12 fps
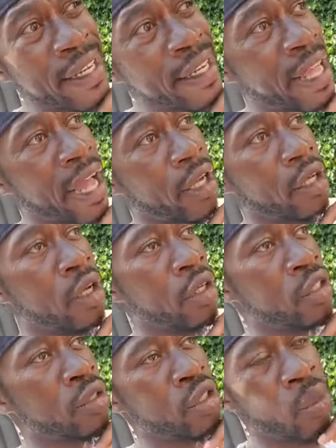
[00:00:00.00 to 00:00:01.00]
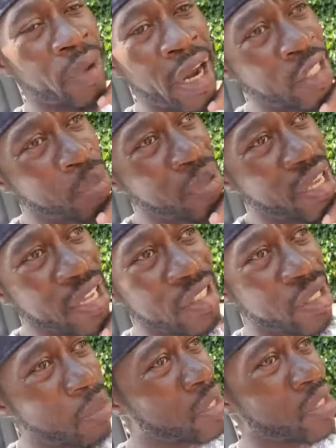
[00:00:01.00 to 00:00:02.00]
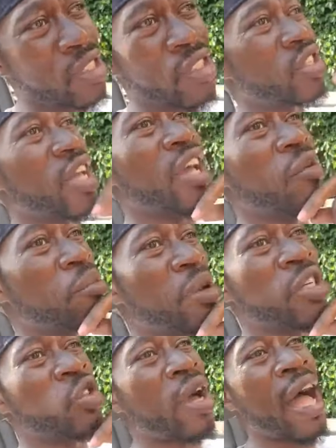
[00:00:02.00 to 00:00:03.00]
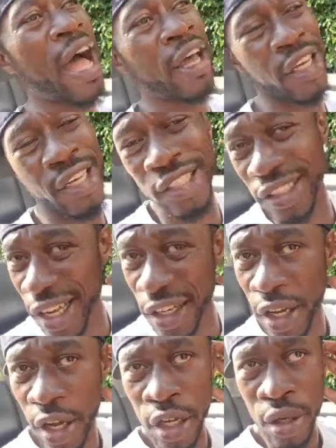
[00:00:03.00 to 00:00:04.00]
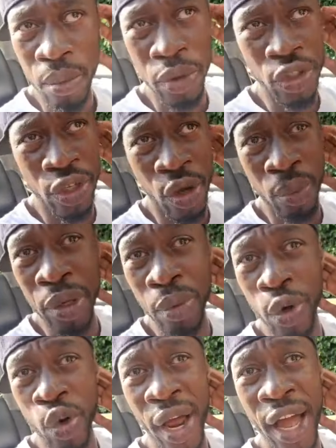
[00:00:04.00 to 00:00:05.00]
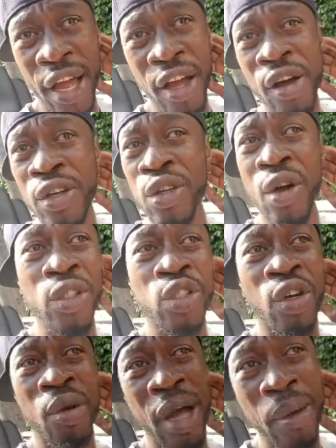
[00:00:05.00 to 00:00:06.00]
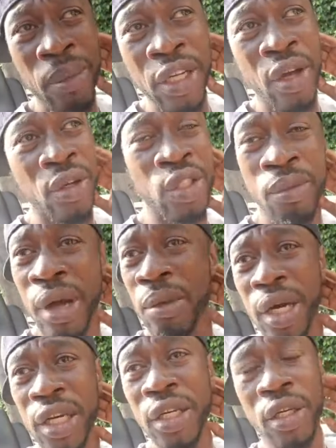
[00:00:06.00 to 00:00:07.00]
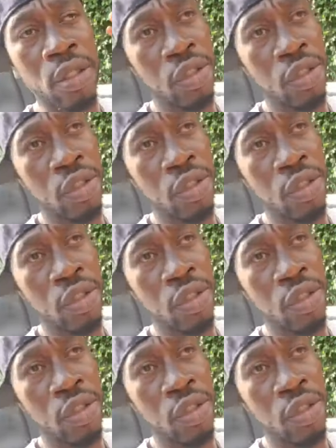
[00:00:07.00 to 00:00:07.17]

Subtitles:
need that. So when I speak, I typically share information on how to get it done. But, you know, people cry, oh, you only talking about money, you only talking about money.